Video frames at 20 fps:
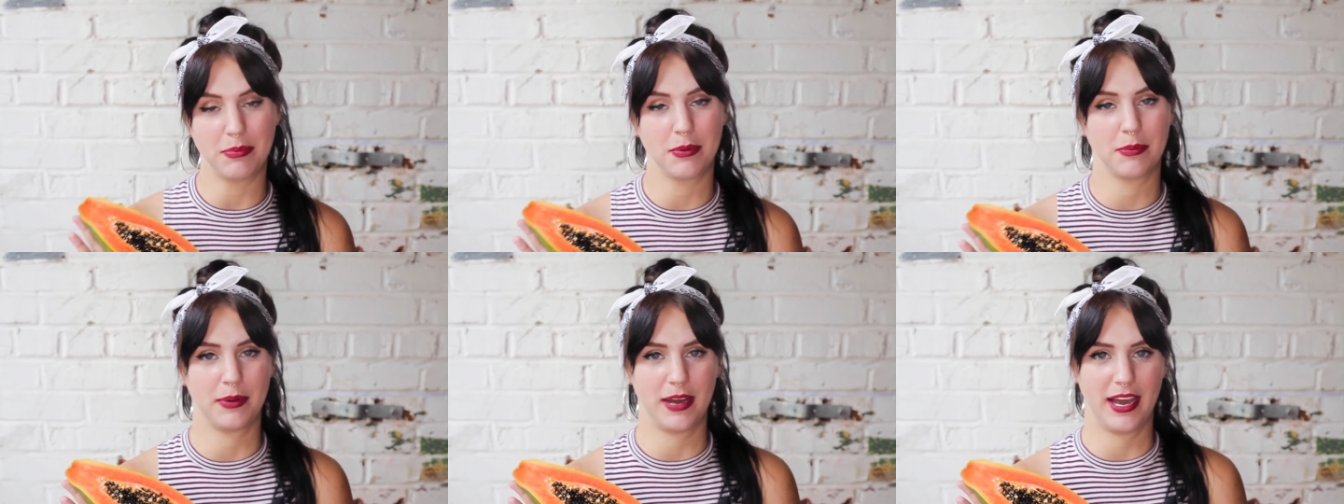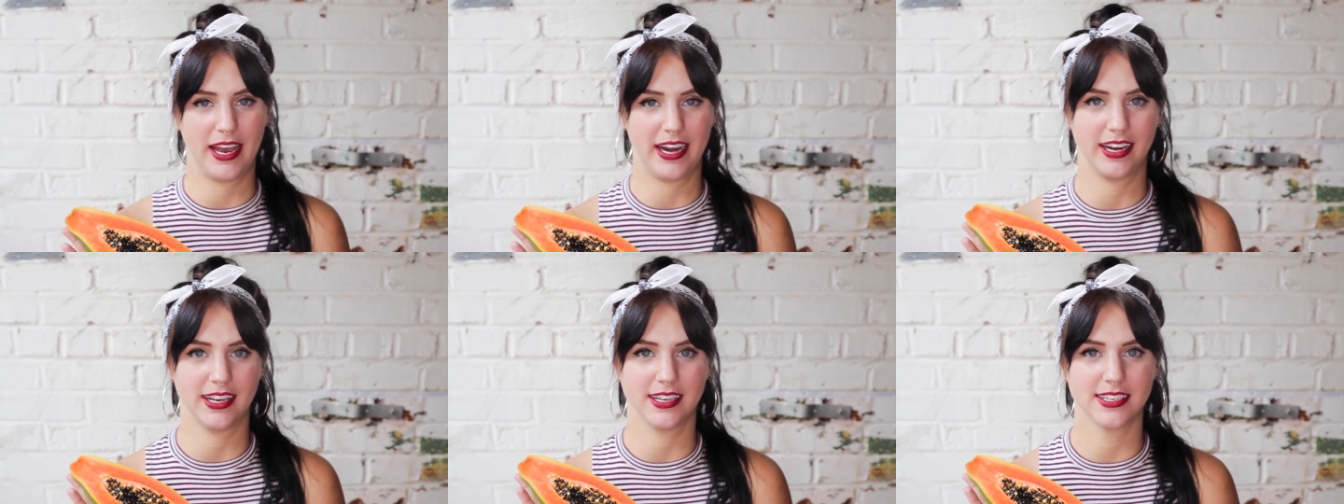
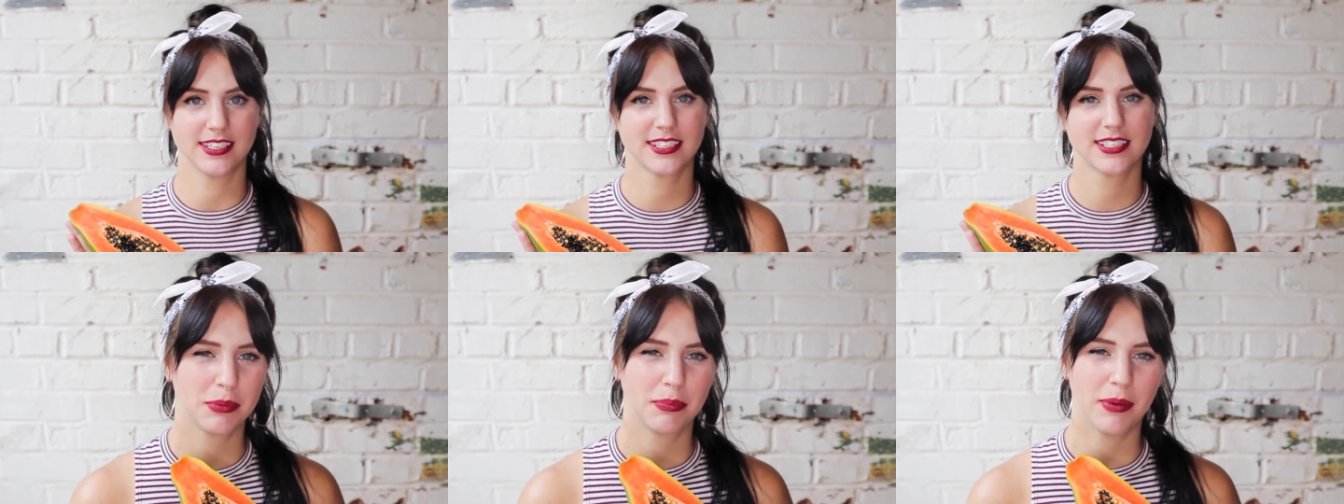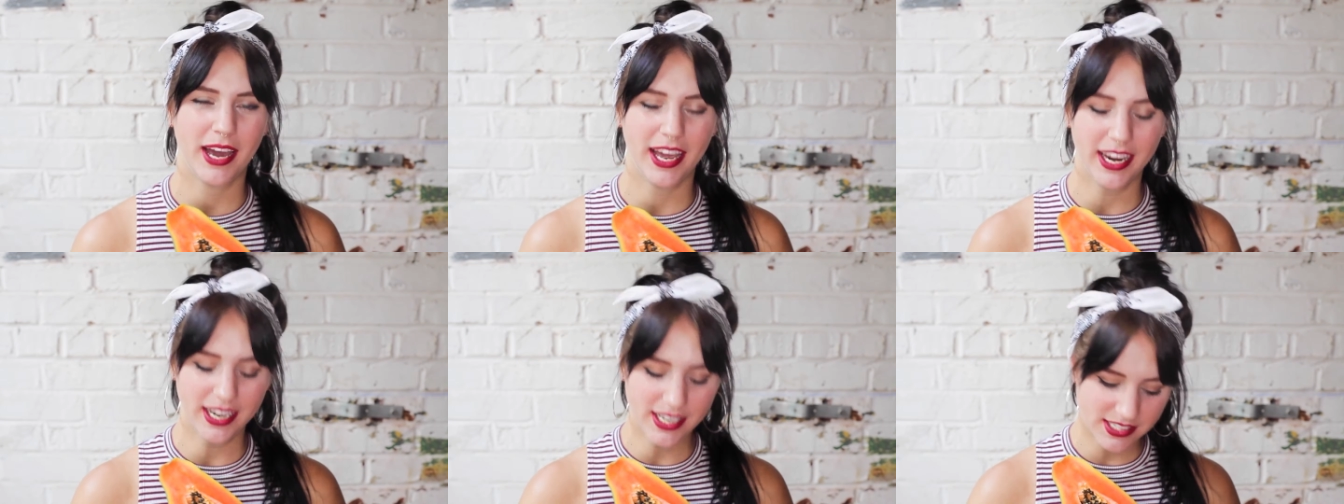papayas,
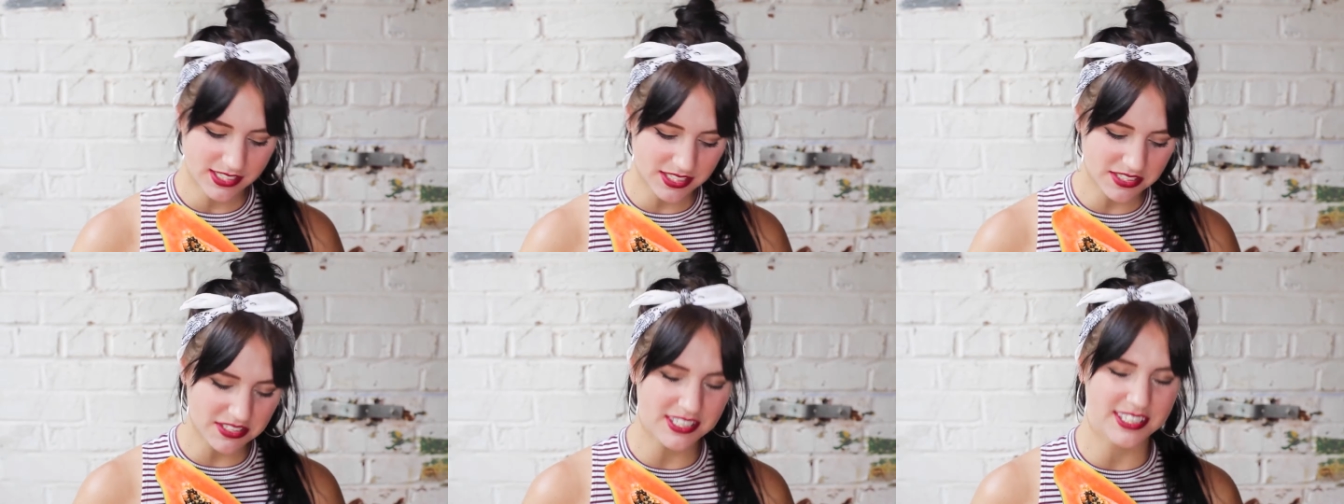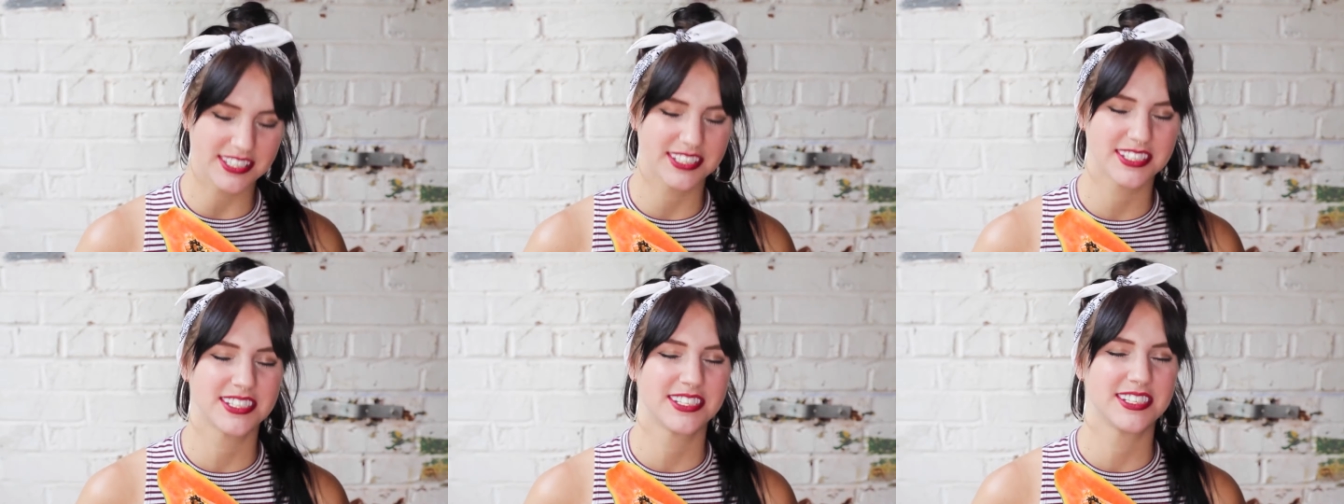papayas are a
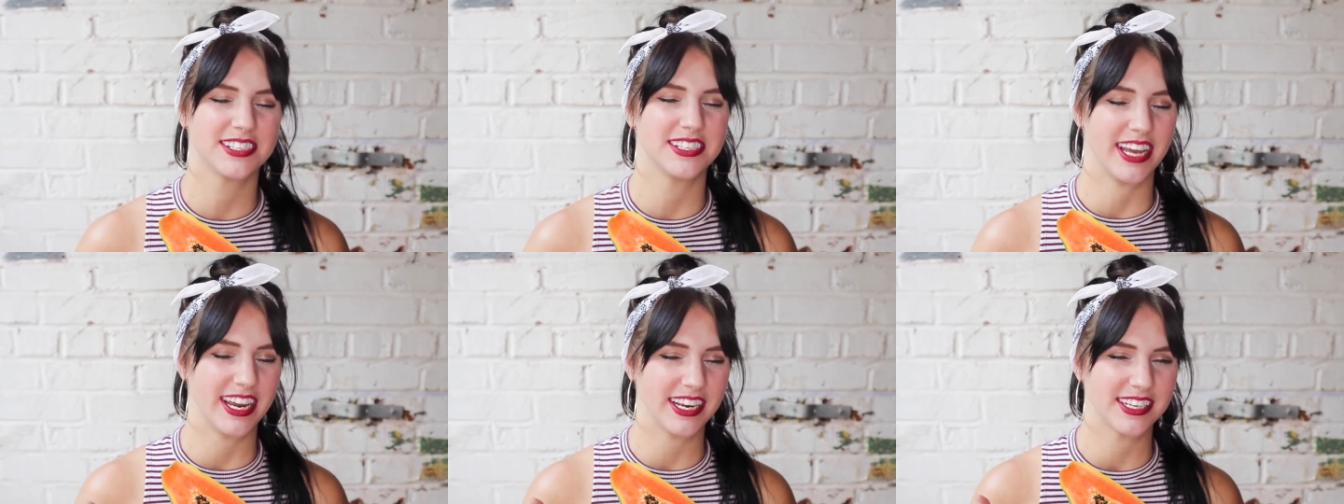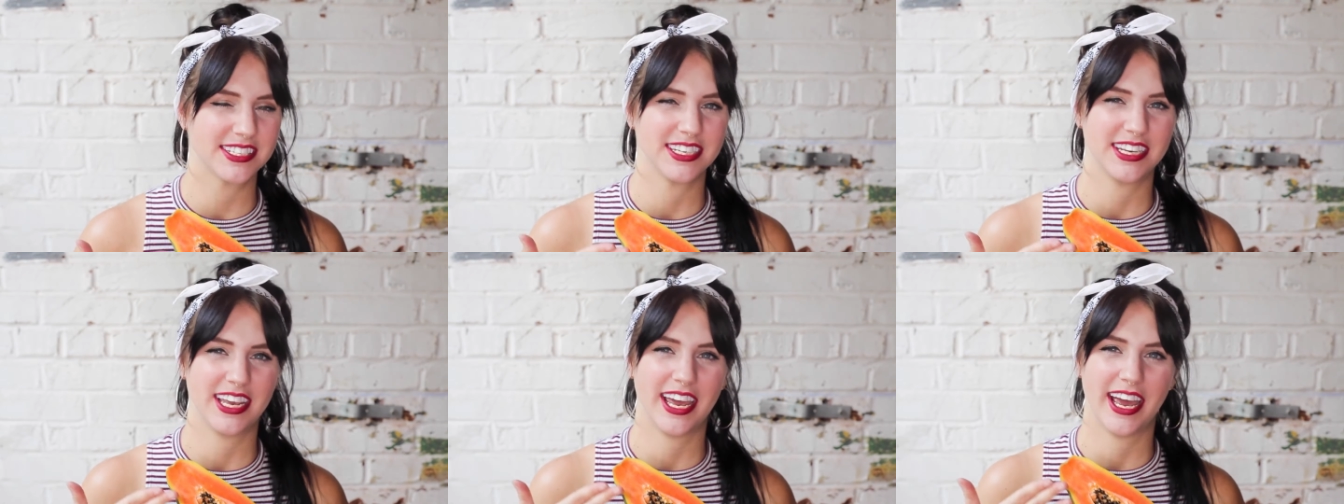
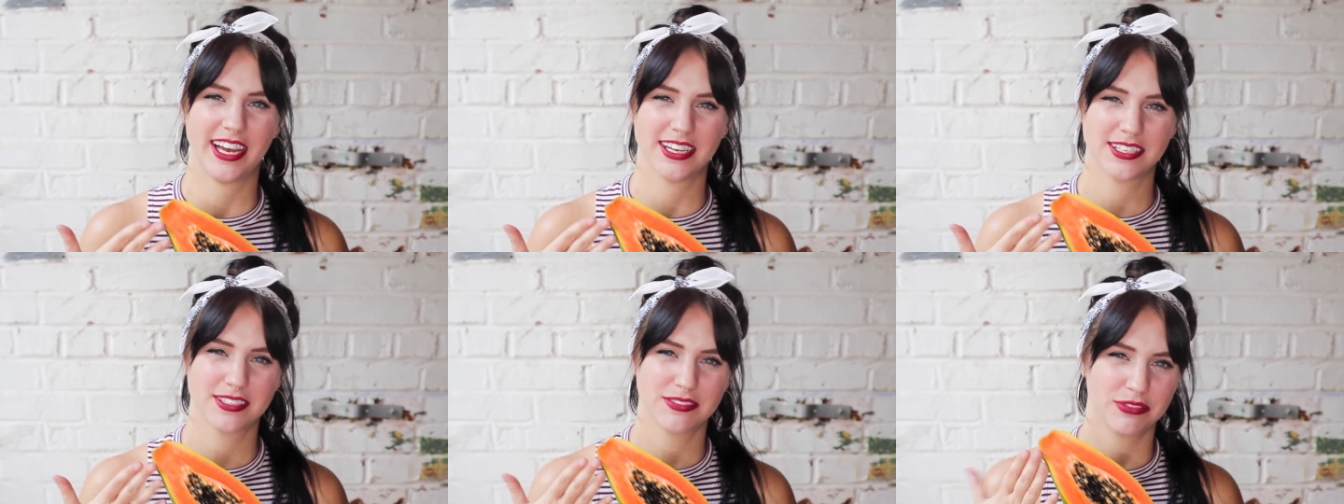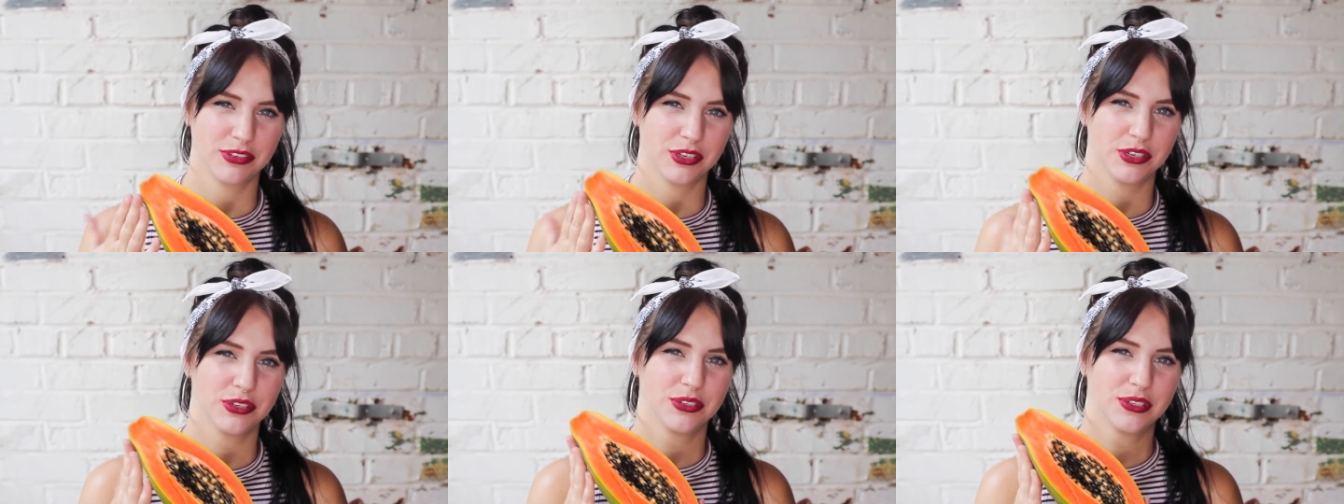sexy ass
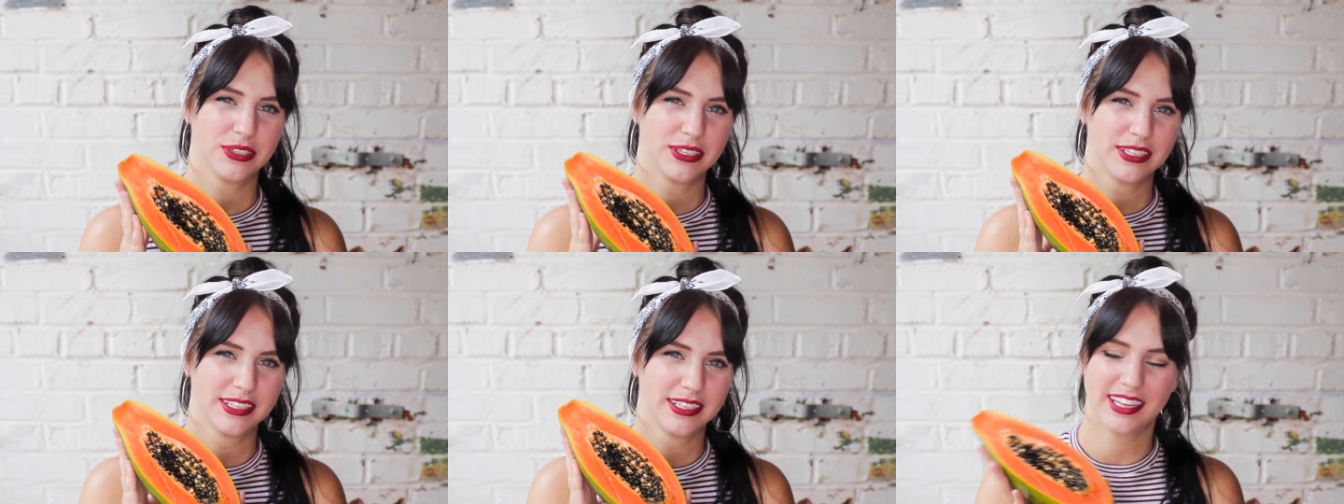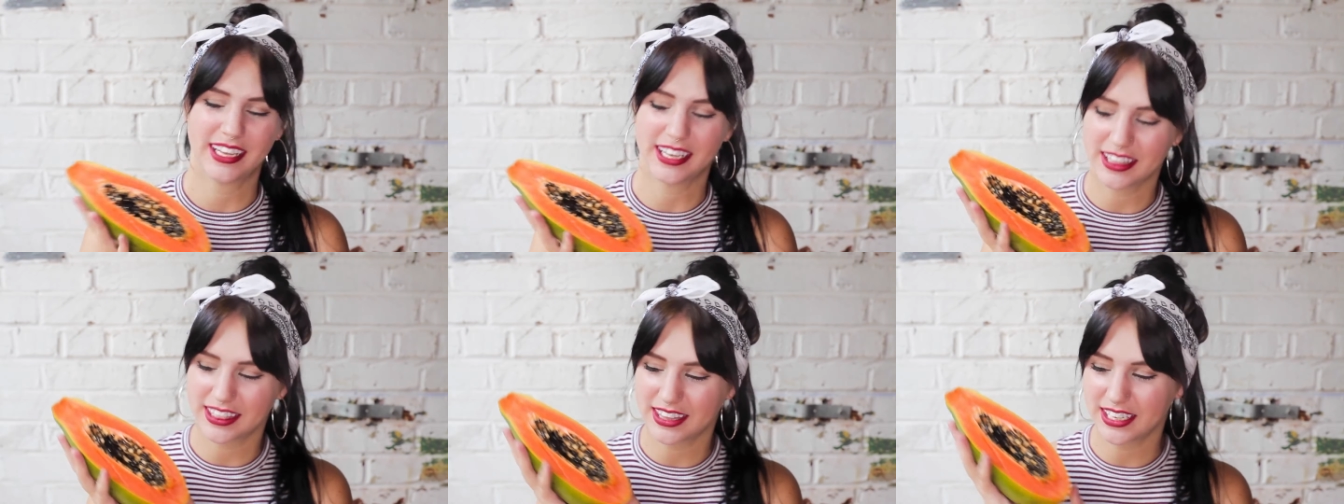fruit. Like